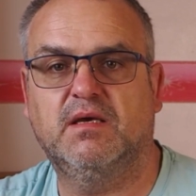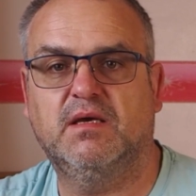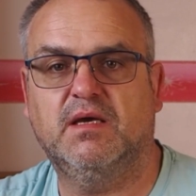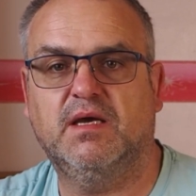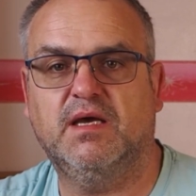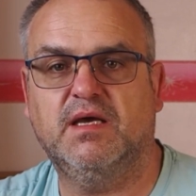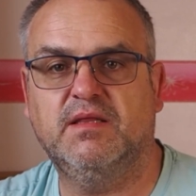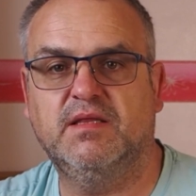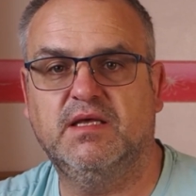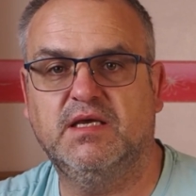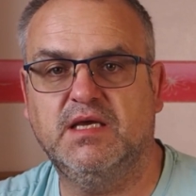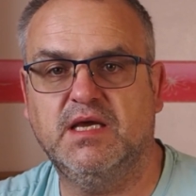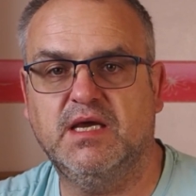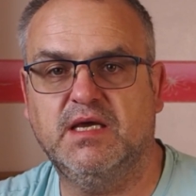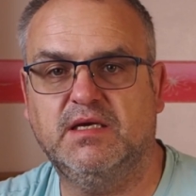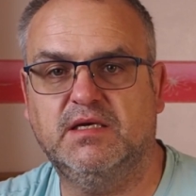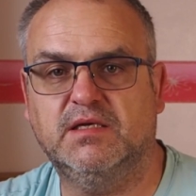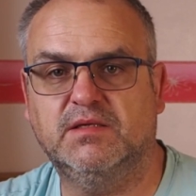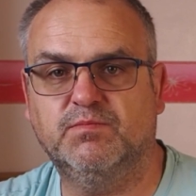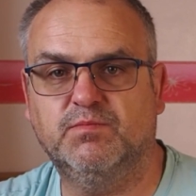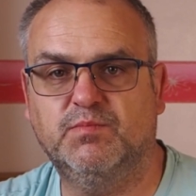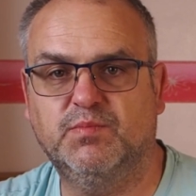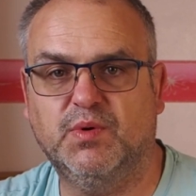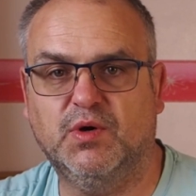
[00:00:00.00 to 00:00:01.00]

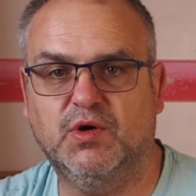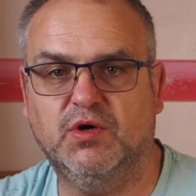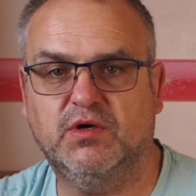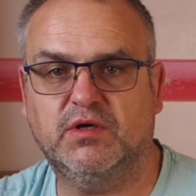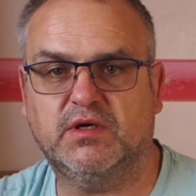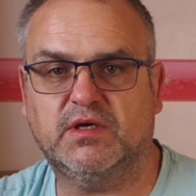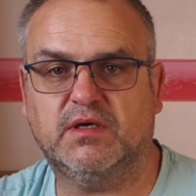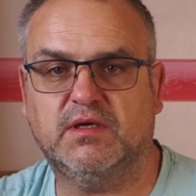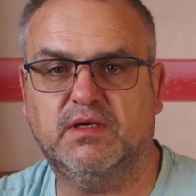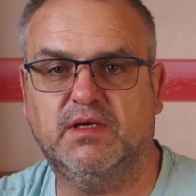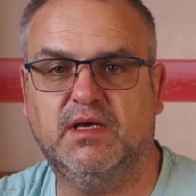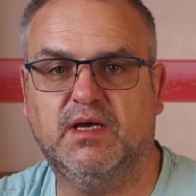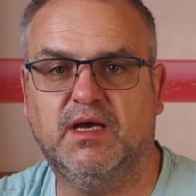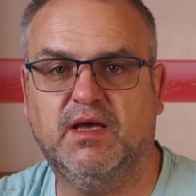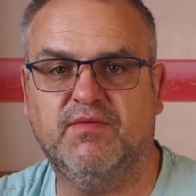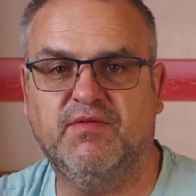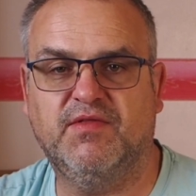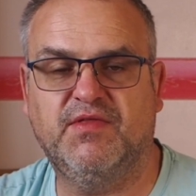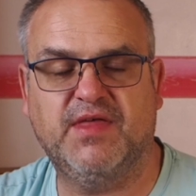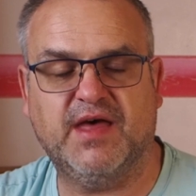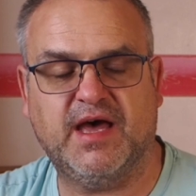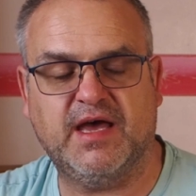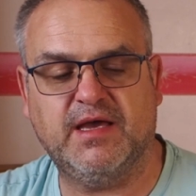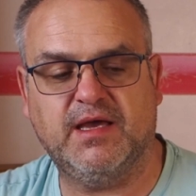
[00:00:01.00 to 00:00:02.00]
Eden book,
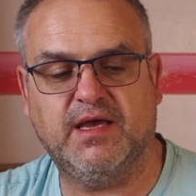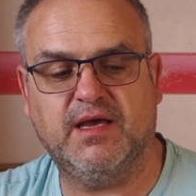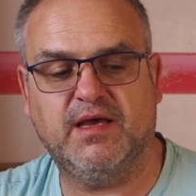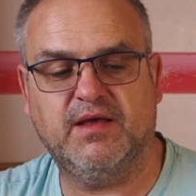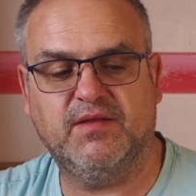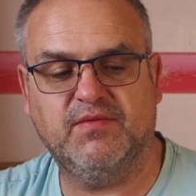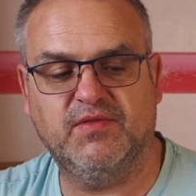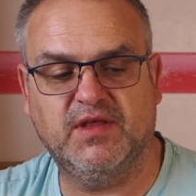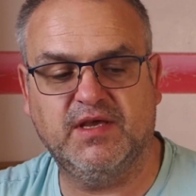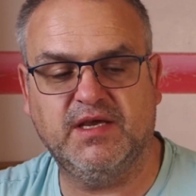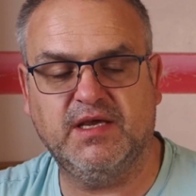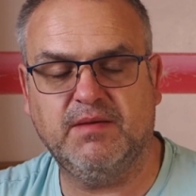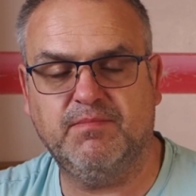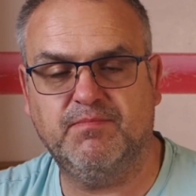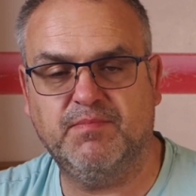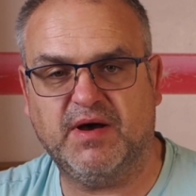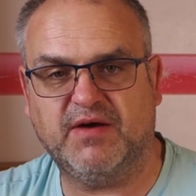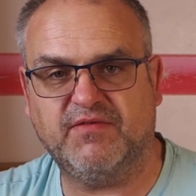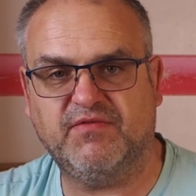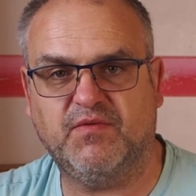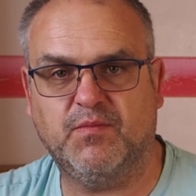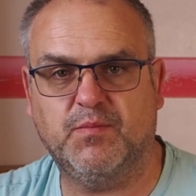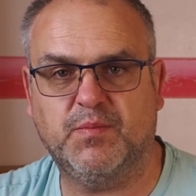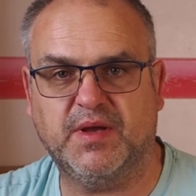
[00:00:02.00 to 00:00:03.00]
the
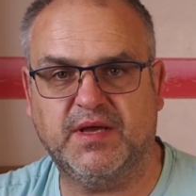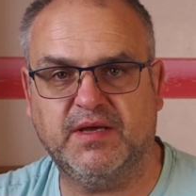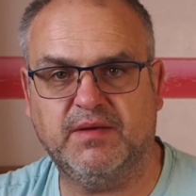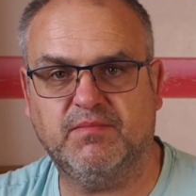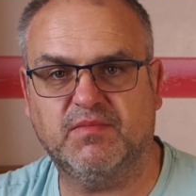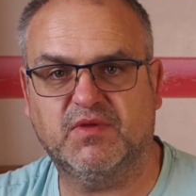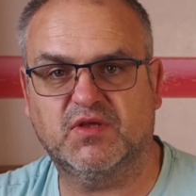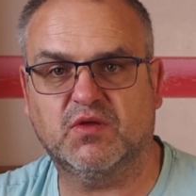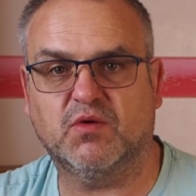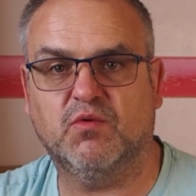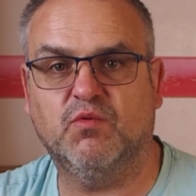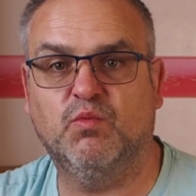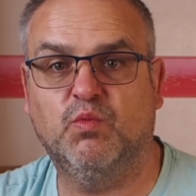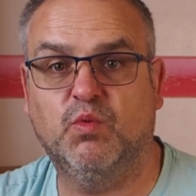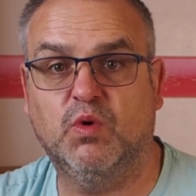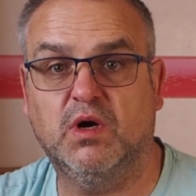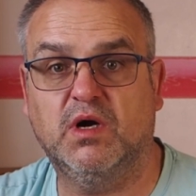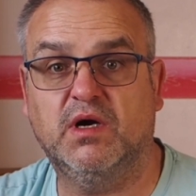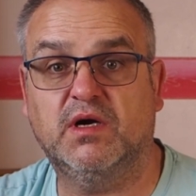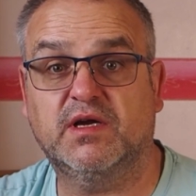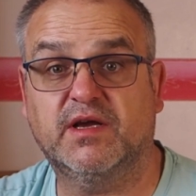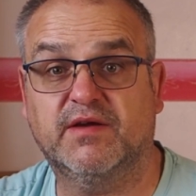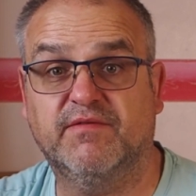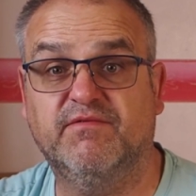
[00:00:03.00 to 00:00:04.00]
buffer beams
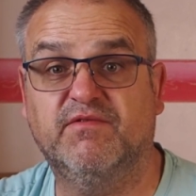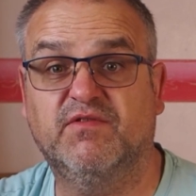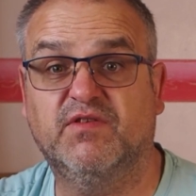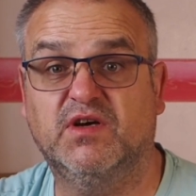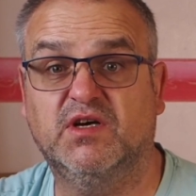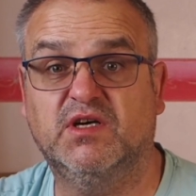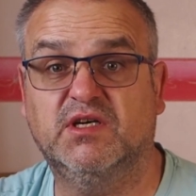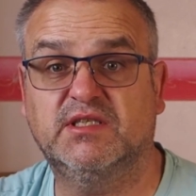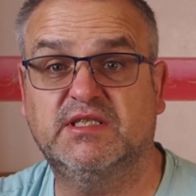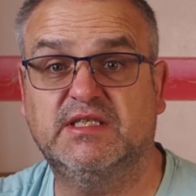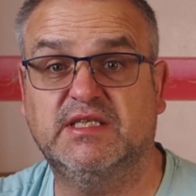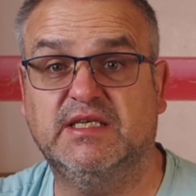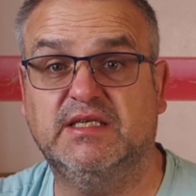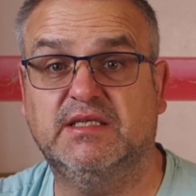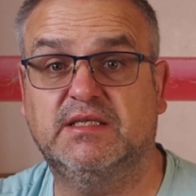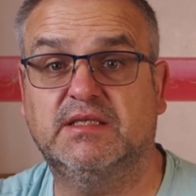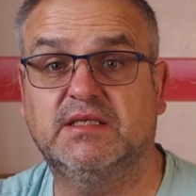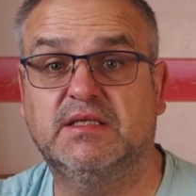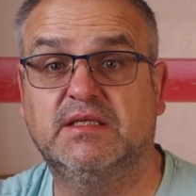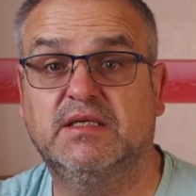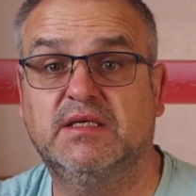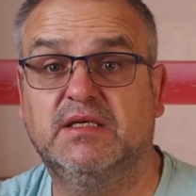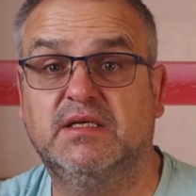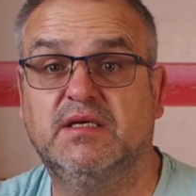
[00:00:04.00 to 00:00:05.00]
were converted
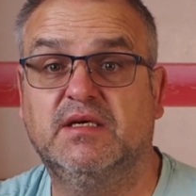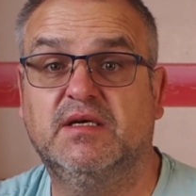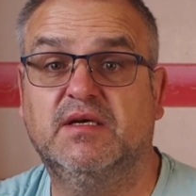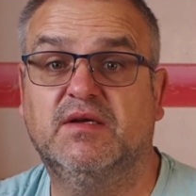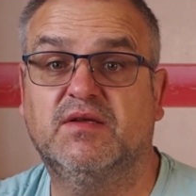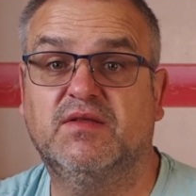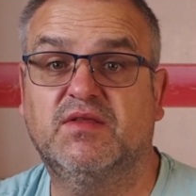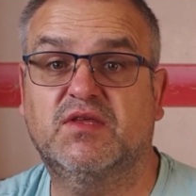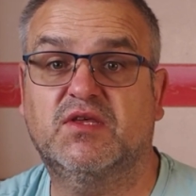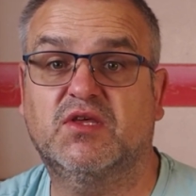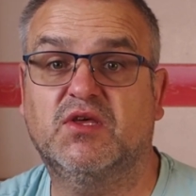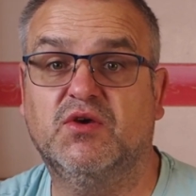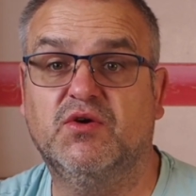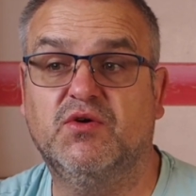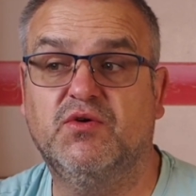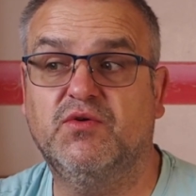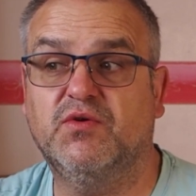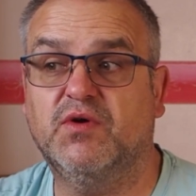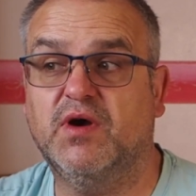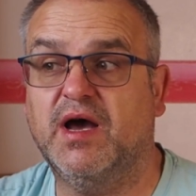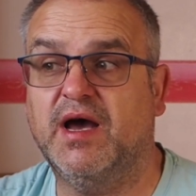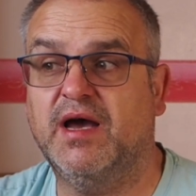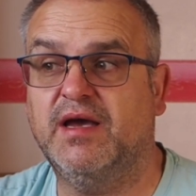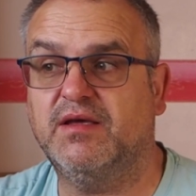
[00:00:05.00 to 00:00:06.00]

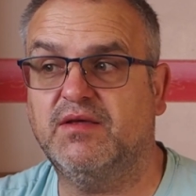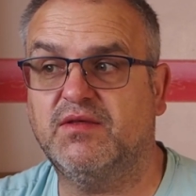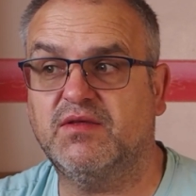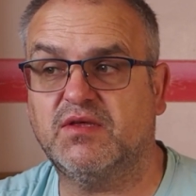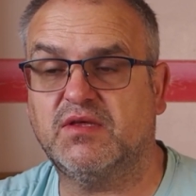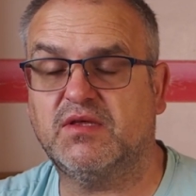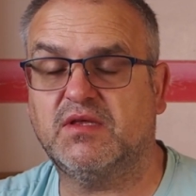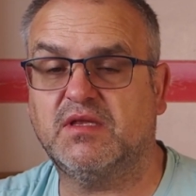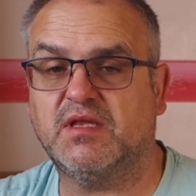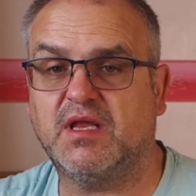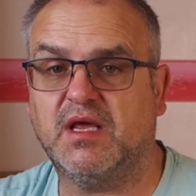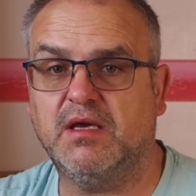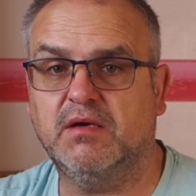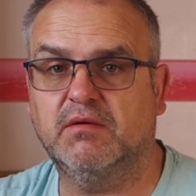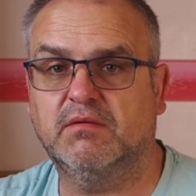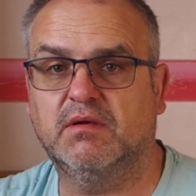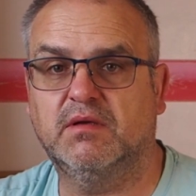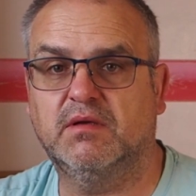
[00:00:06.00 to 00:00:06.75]
to a steel